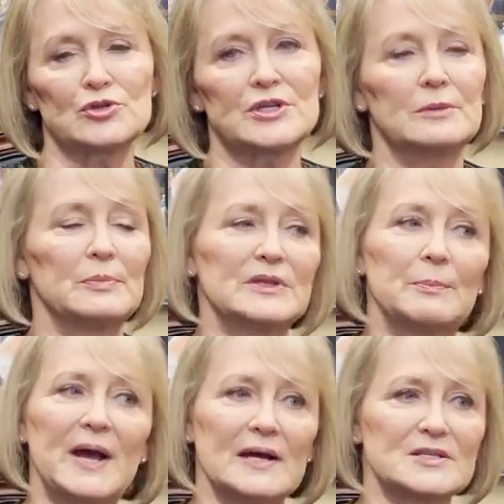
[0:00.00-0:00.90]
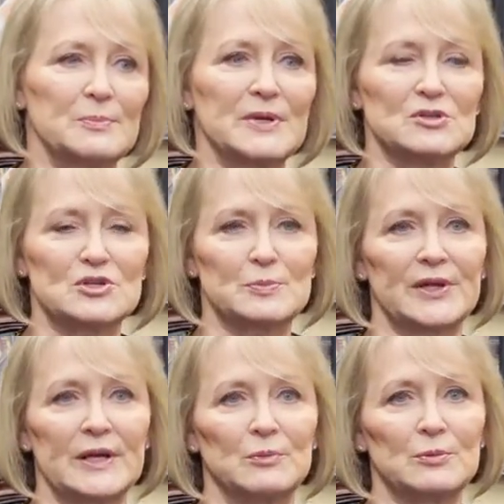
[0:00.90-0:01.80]
She had in the past had been just
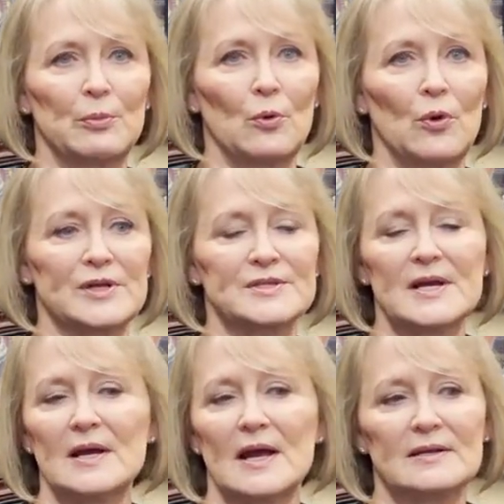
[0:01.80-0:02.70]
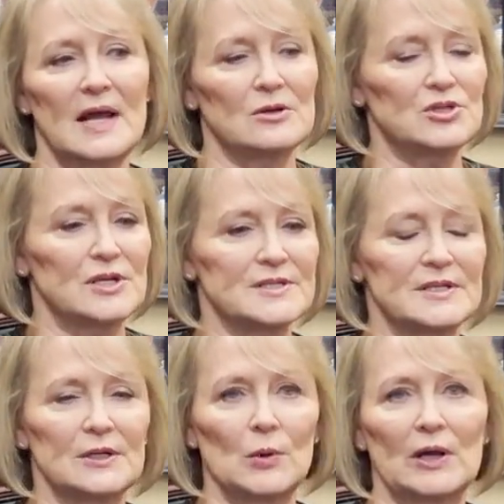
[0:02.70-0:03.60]
playing with boys, and now she
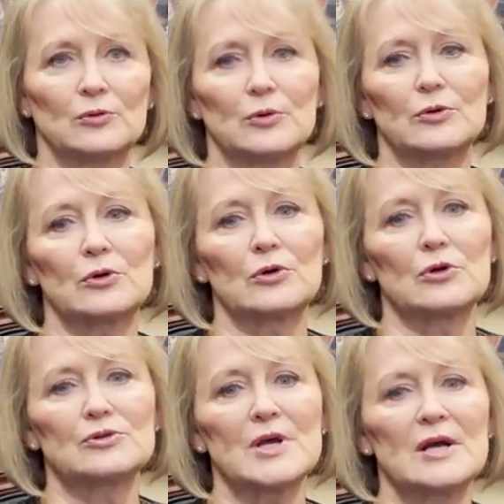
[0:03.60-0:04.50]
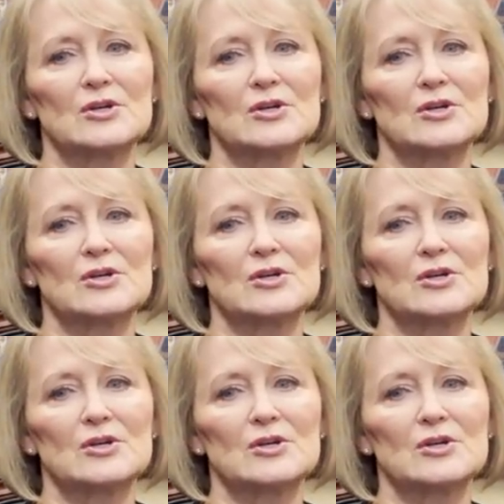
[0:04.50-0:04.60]
doesn't interact with girls.